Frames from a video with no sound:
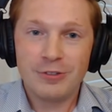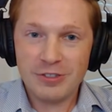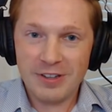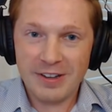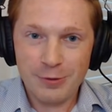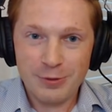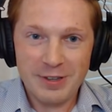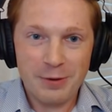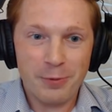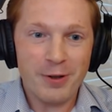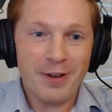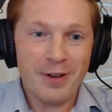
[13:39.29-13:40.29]
Just like you said,
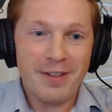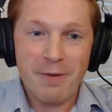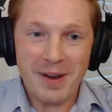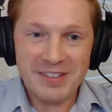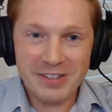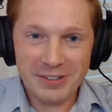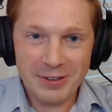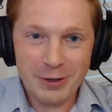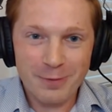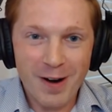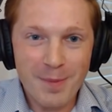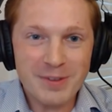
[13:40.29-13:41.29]
Will, everybody's a
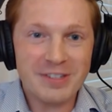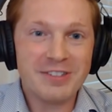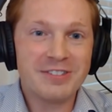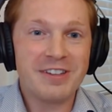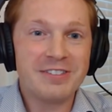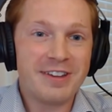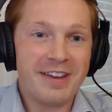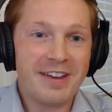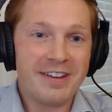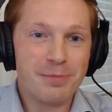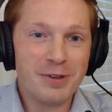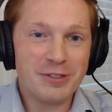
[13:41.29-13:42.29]
clinical pharmacist these
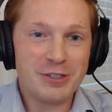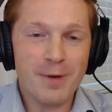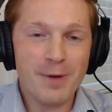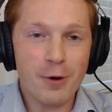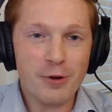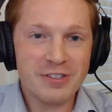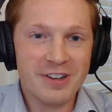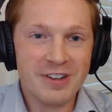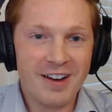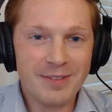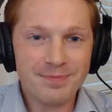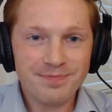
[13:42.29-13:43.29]
days, but she's focused
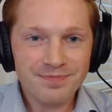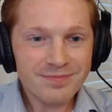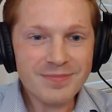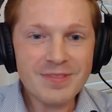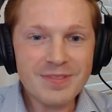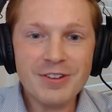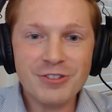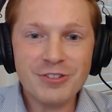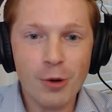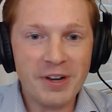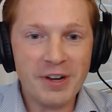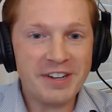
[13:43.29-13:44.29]
on so
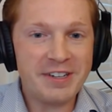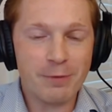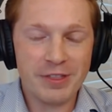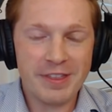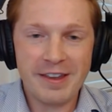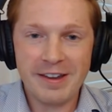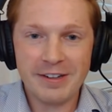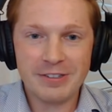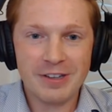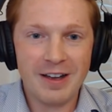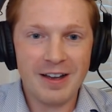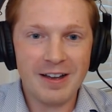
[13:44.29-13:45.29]
many different things
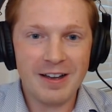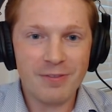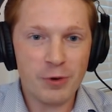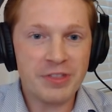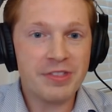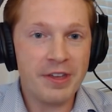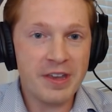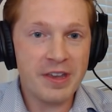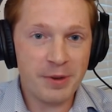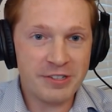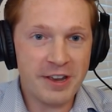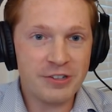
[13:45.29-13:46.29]
uh, with the
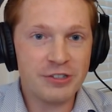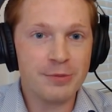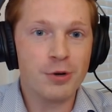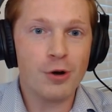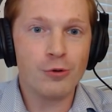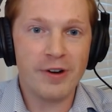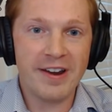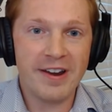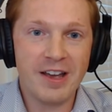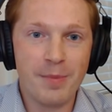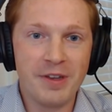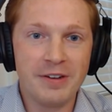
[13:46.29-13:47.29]
immunization
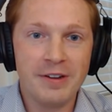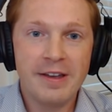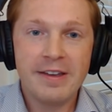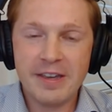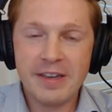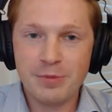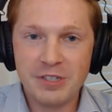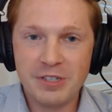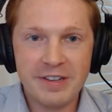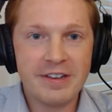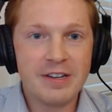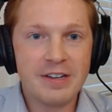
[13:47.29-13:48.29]
program and M
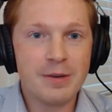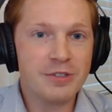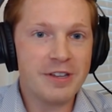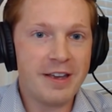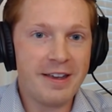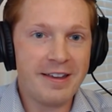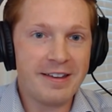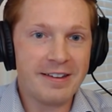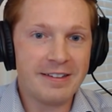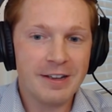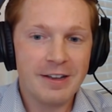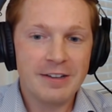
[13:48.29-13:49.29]
T Ms
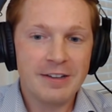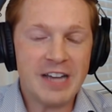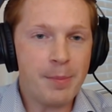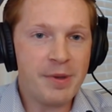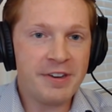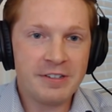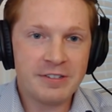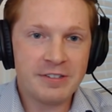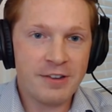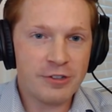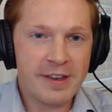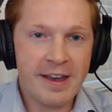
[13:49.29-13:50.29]
and diabetes
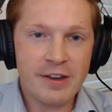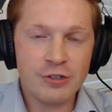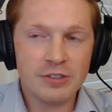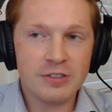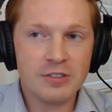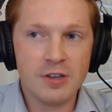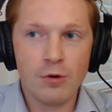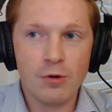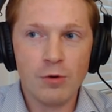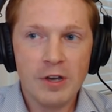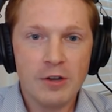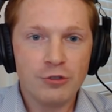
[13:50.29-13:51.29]
education.
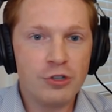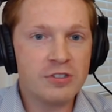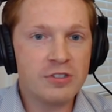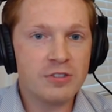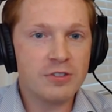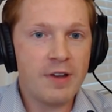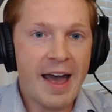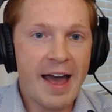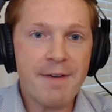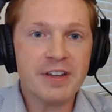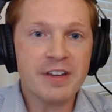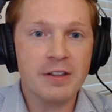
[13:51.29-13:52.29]
So just
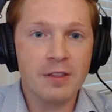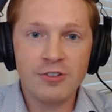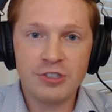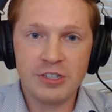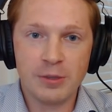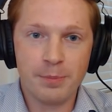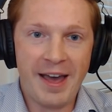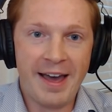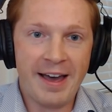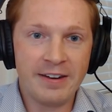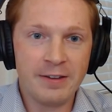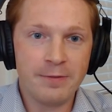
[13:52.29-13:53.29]
having a launching
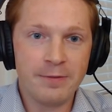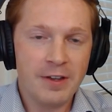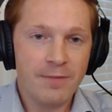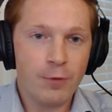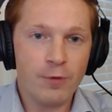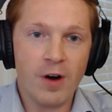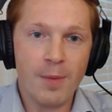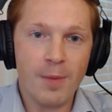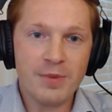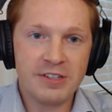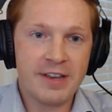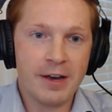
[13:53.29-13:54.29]
pad if for
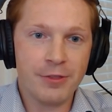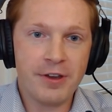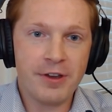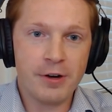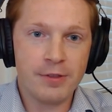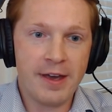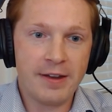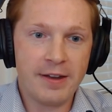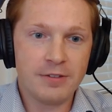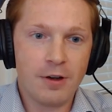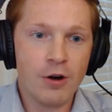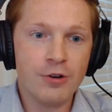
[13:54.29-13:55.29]
pharmacies out there
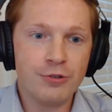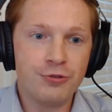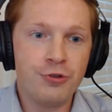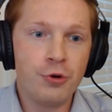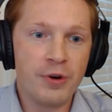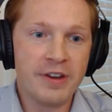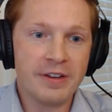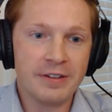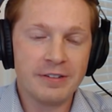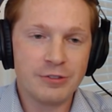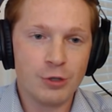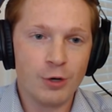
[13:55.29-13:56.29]
that aren't
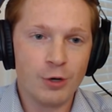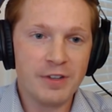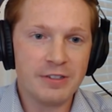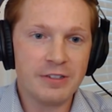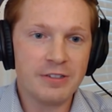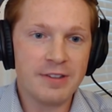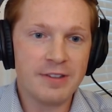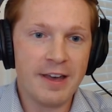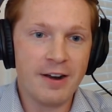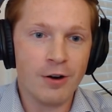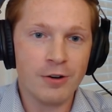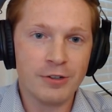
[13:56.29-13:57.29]
doing services that
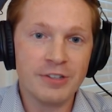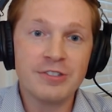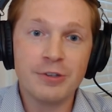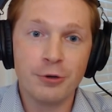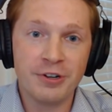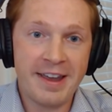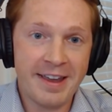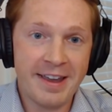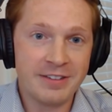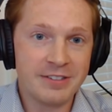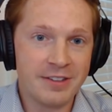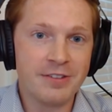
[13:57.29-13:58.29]
are considered
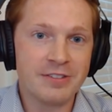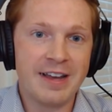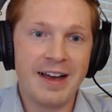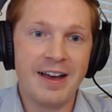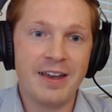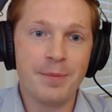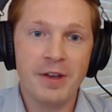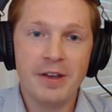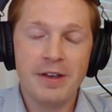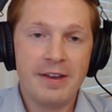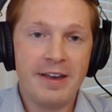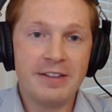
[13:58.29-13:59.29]
enhanced at this time,
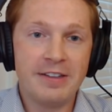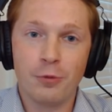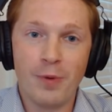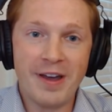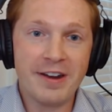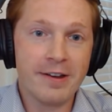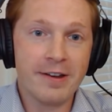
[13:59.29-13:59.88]
it's the way to